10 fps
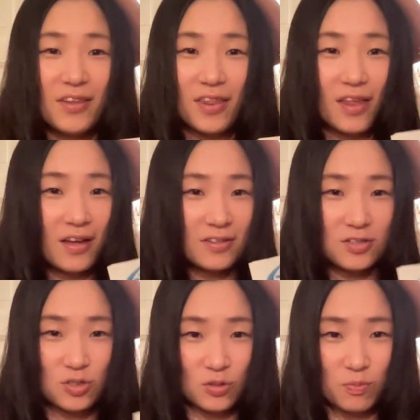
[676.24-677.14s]
that
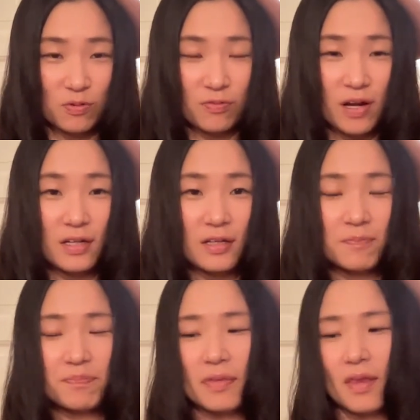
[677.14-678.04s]
should be
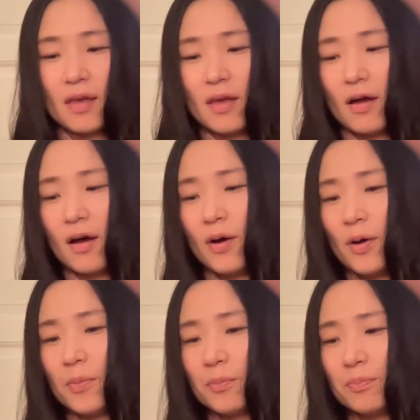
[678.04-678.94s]
ready.
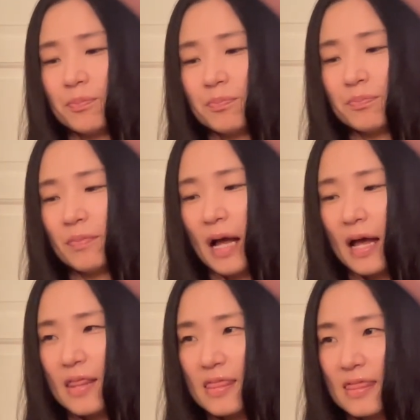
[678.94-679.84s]

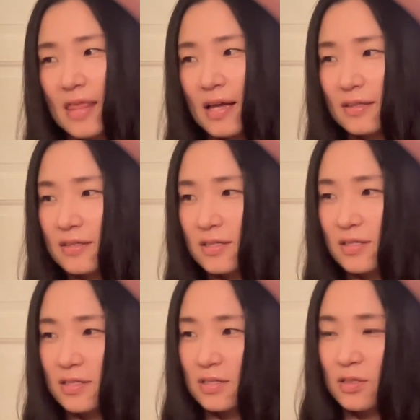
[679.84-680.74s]
And
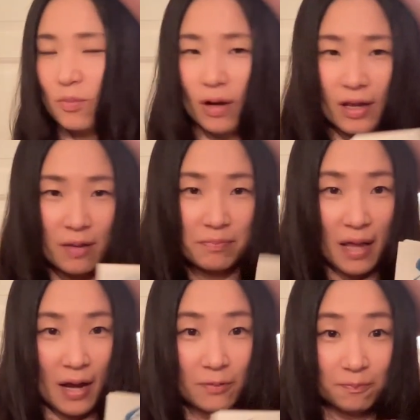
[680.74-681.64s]
that's what I am
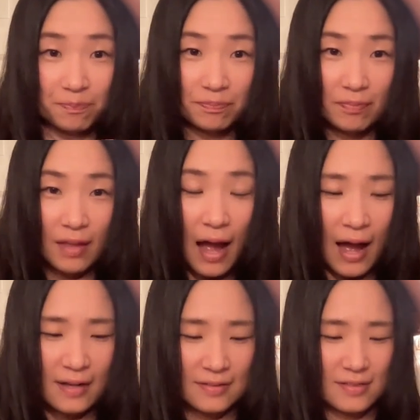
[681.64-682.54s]
now.
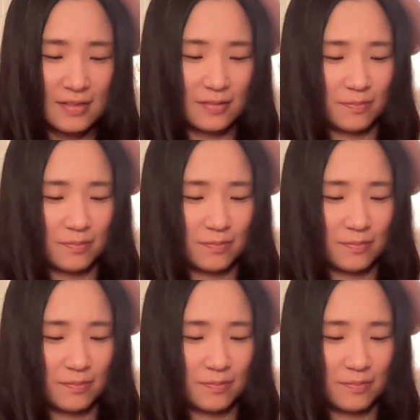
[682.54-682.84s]
And